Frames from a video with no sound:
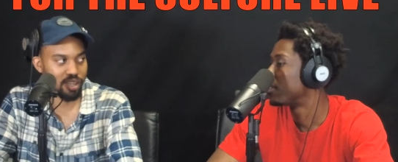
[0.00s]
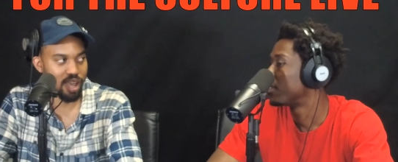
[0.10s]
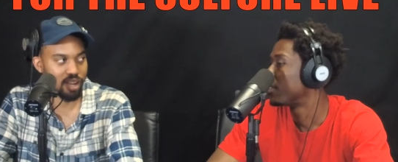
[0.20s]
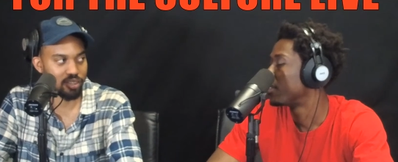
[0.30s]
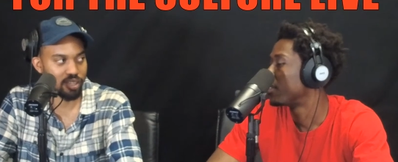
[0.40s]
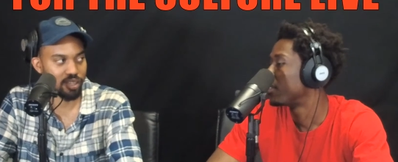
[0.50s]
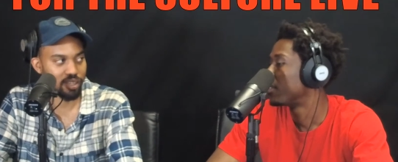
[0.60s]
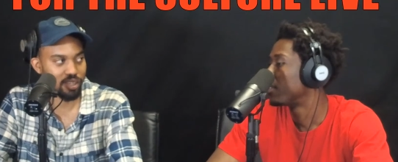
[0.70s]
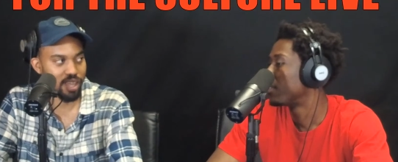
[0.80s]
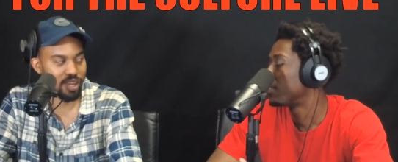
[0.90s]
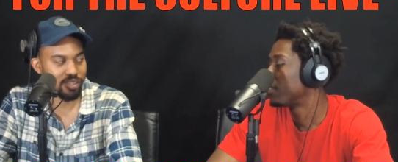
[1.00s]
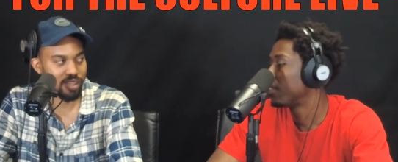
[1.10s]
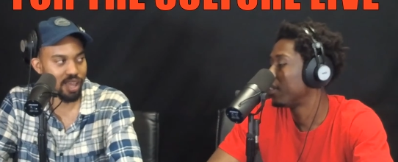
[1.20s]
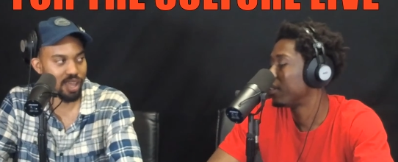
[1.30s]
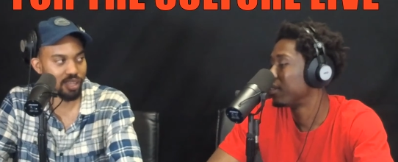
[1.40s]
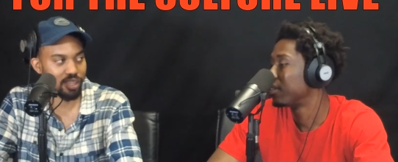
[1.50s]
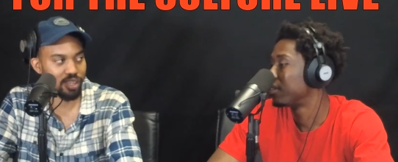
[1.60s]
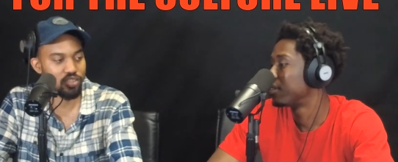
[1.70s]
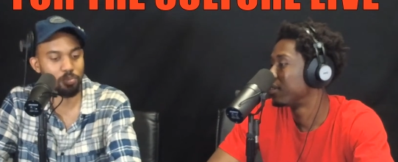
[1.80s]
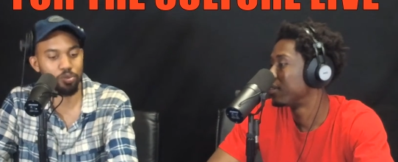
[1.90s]
Speaker 1: kind of thing. And it's oh. like
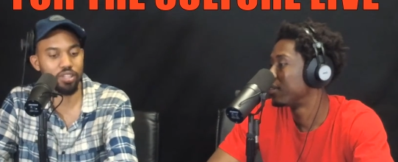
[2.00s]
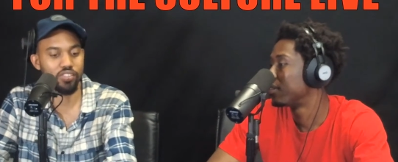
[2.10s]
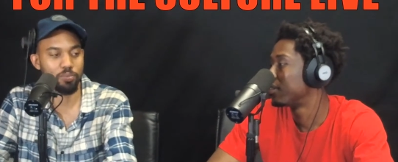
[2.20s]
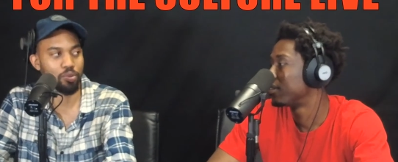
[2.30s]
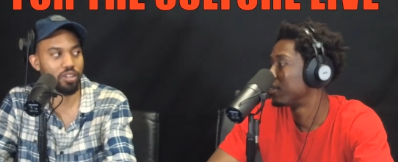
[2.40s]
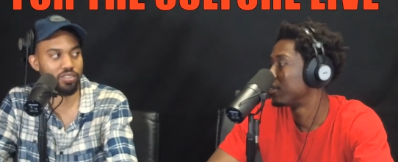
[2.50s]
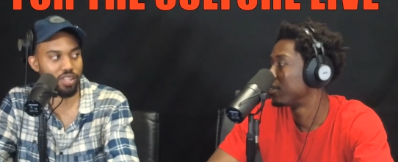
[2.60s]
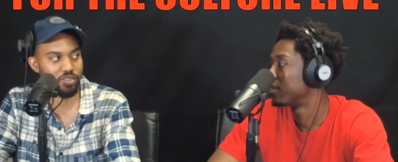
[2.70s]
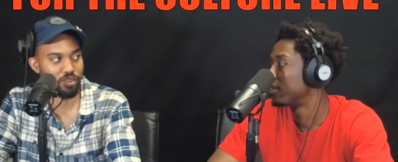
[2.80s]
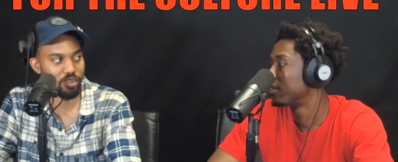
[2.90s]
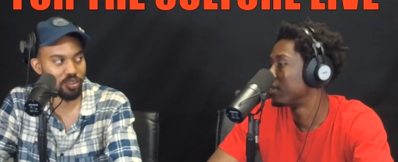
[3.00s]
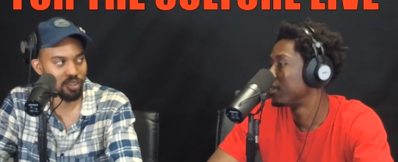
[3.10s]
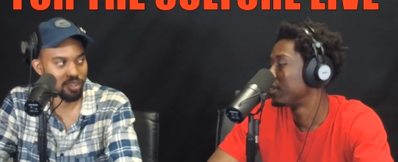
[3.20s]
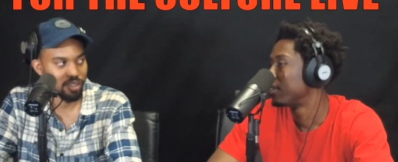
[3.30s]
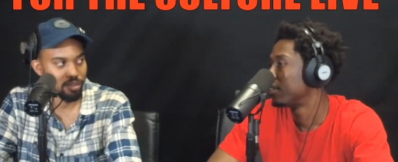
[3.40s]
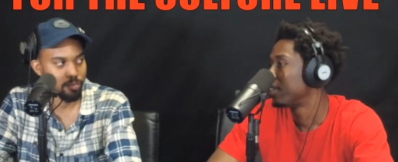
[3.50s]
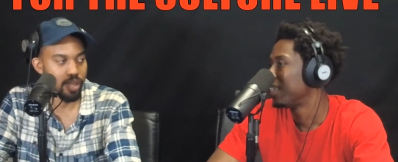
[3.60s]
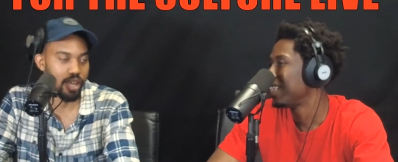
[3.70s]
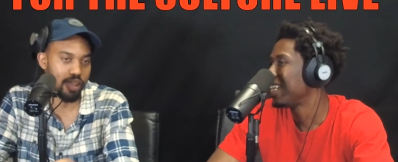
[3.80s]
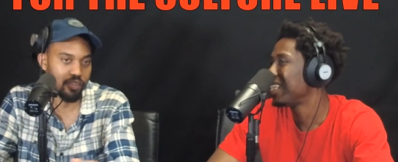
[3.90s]
he's a pre he's a predecessor.
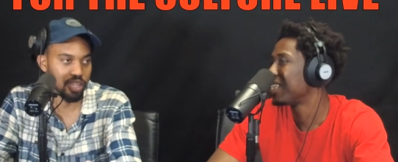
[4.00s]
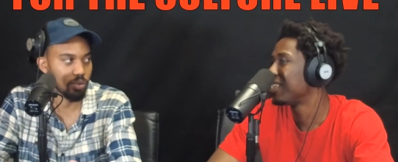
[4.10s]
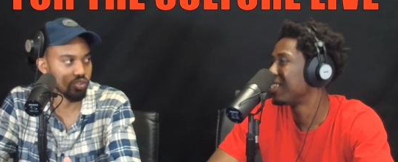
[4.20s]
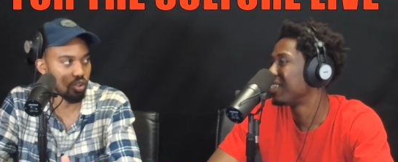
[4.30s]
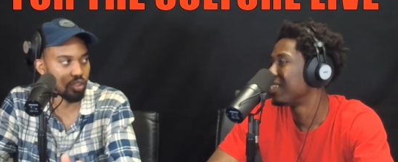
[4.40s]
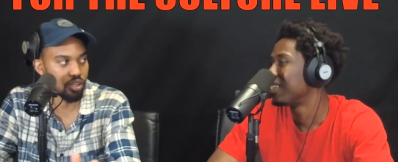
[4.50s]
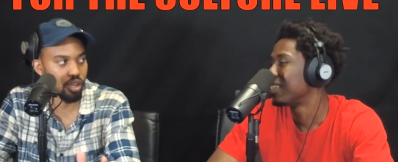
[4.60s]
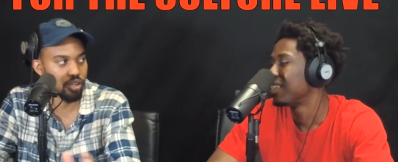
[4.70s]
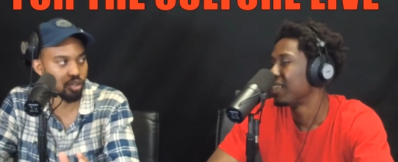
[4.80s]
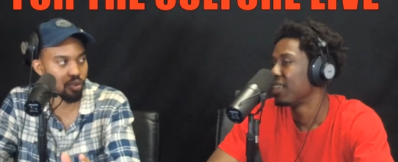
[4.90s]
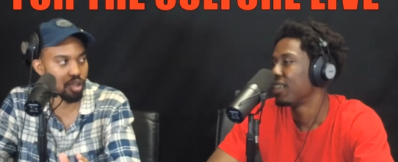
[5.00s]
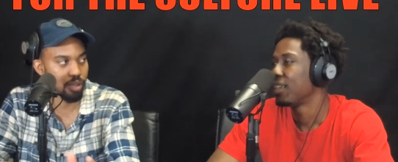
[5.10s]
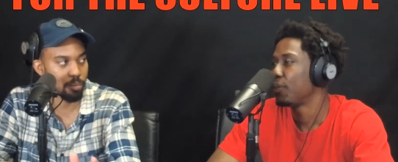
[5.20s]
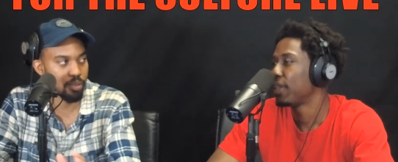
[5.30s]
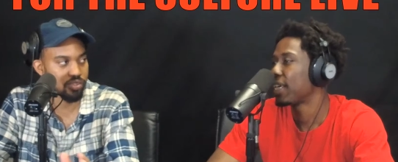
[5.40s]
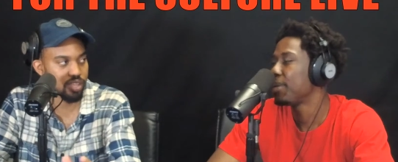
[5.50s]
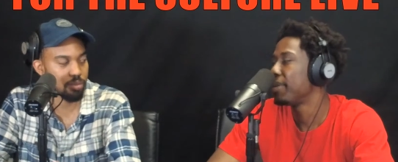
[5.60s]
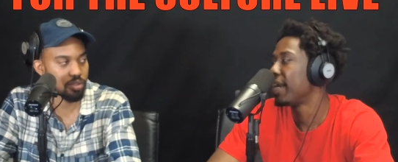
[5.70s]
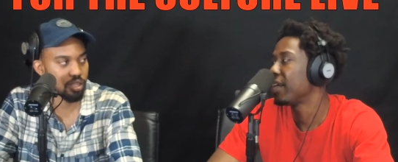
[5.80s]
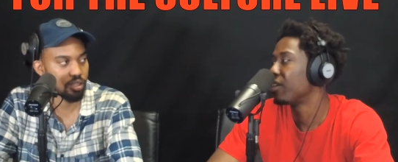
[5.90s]
But well, everything he, was all on the underground. Like, I feel like he
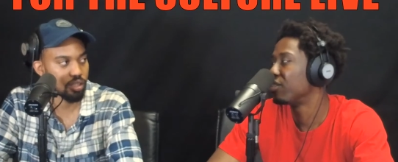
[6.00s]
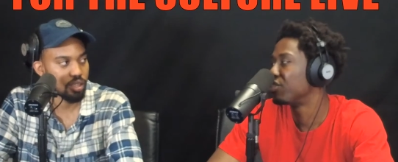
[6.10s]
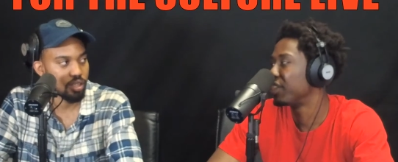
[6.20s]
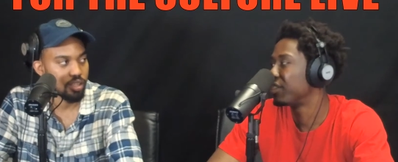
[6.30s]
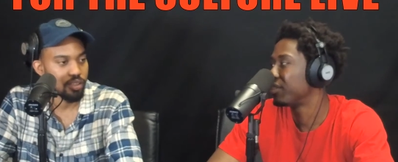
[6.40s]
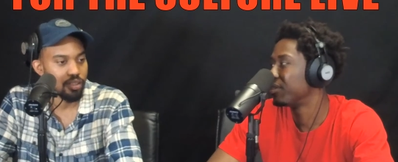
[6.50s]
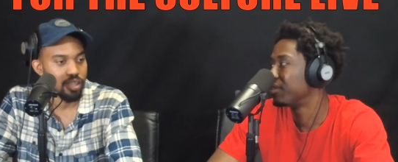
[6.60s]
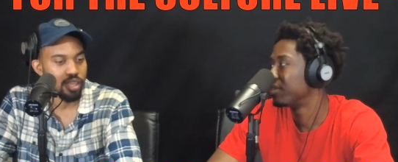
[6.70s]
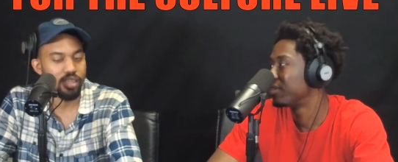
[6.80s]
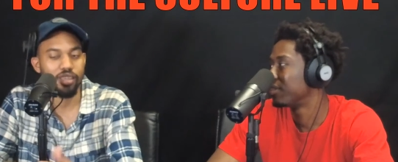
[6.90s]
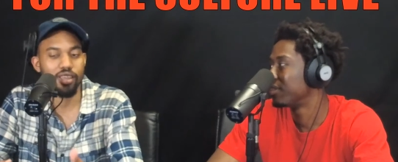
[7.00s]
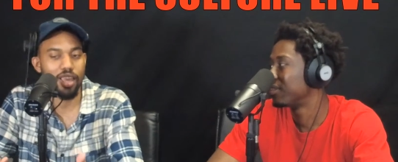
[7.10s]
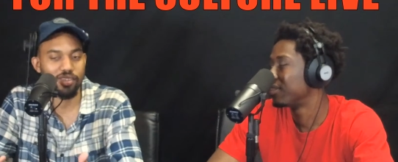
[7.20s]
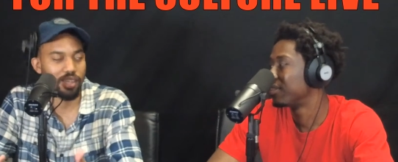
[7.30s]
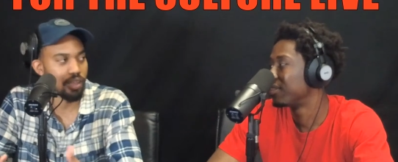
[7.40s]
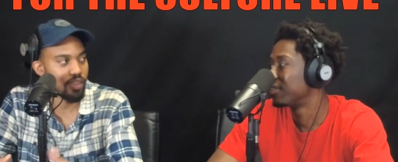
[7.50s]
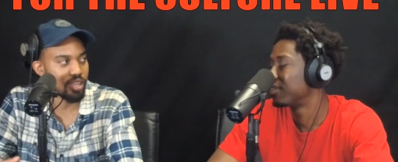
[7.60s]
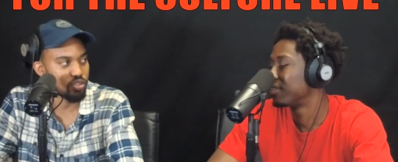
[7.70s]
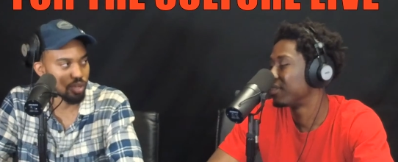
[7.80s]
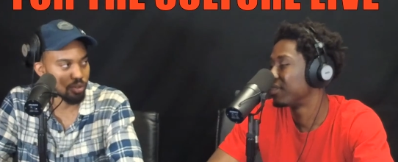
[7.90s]
be hating
Speaker 2: on Drake too.
Speaker 1: He he has a love
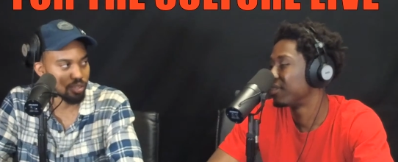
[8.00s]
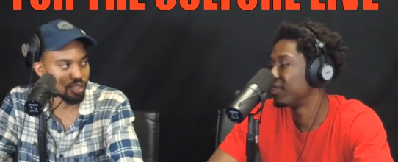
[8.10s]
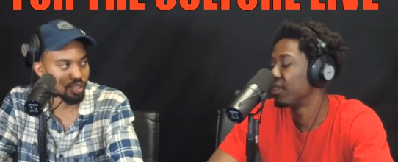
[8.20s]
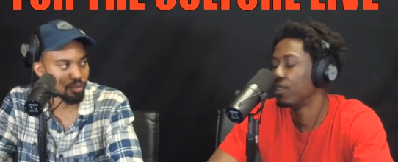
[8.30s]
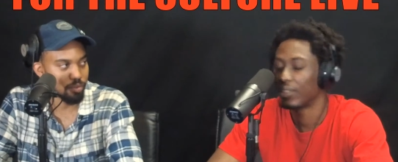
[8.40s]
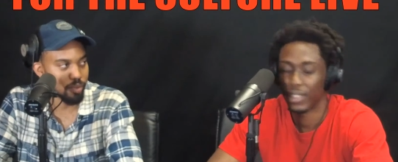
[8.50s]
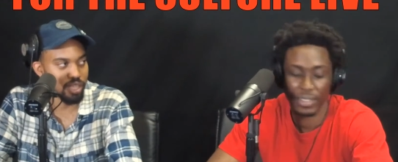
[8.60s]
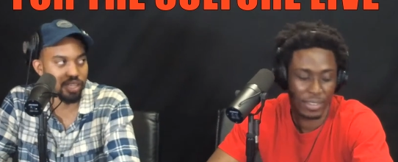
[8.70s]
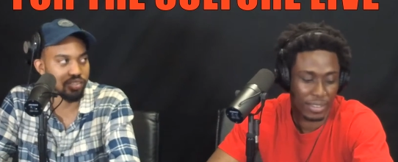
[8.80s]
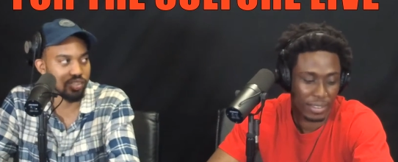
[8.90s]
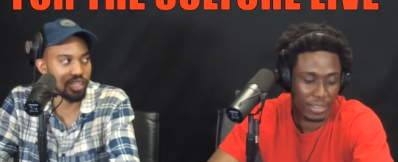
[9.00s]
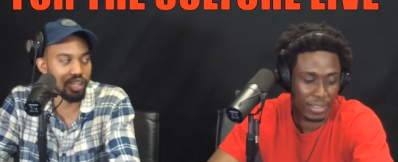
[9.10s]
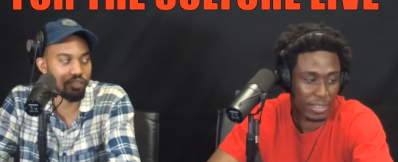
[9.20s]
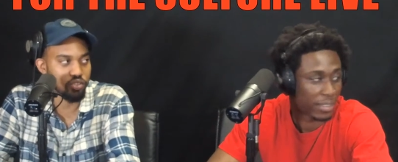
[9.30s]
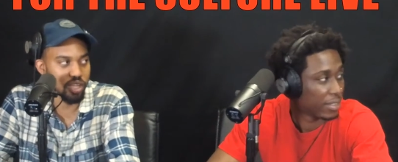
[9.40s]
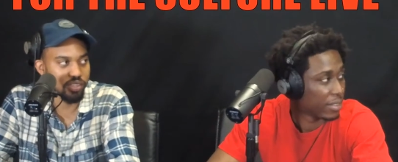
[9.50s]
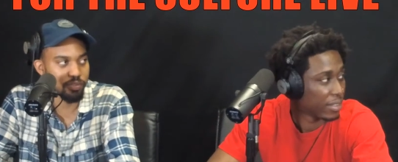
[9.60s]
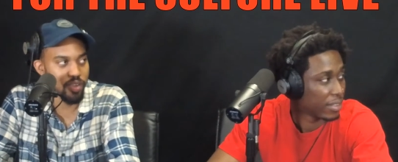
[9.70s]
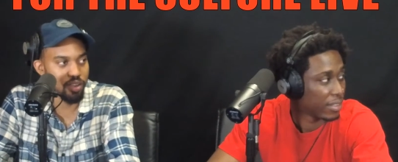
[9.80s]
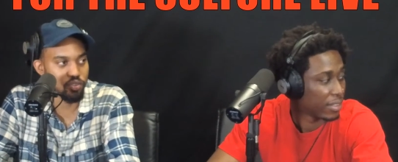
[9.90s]
hate Drake. Oh, okay. But he listens. He loves Drake. He's a
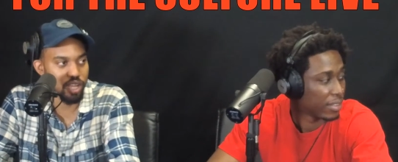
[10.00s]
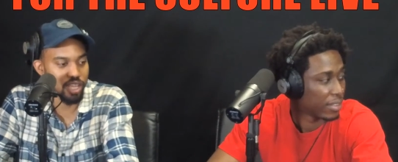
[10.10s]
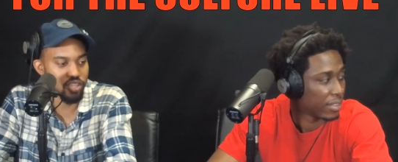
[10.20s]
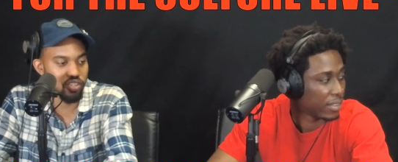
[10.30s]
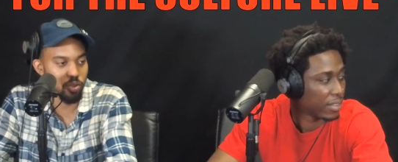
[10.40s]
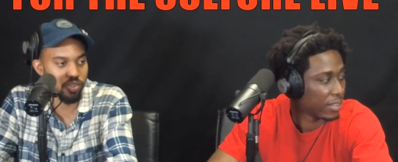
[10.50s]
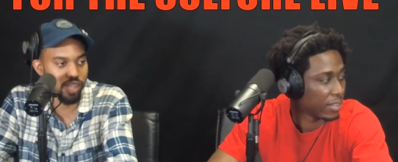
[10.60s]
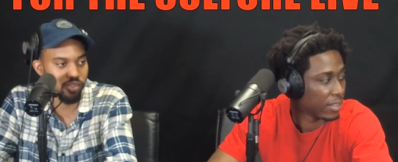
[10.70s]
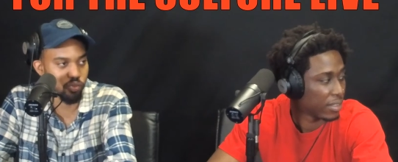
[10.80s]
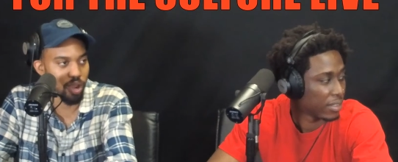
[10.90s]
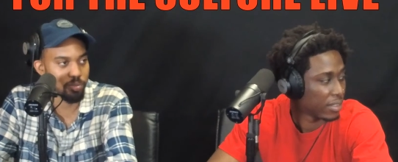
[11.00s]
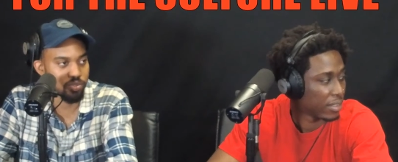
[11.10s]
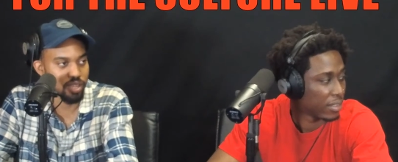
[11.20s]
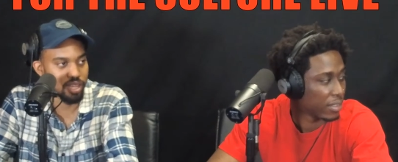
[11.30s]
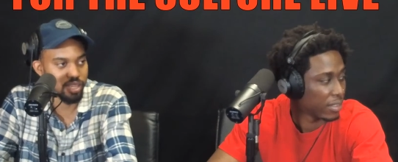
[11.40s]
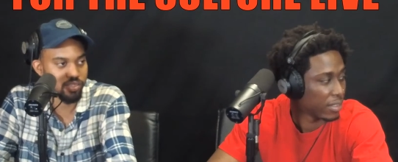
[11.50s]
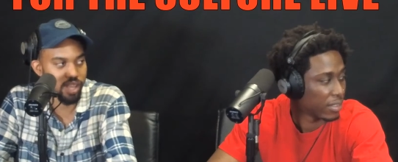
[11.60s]
fan of Drake. He just always has gripes and he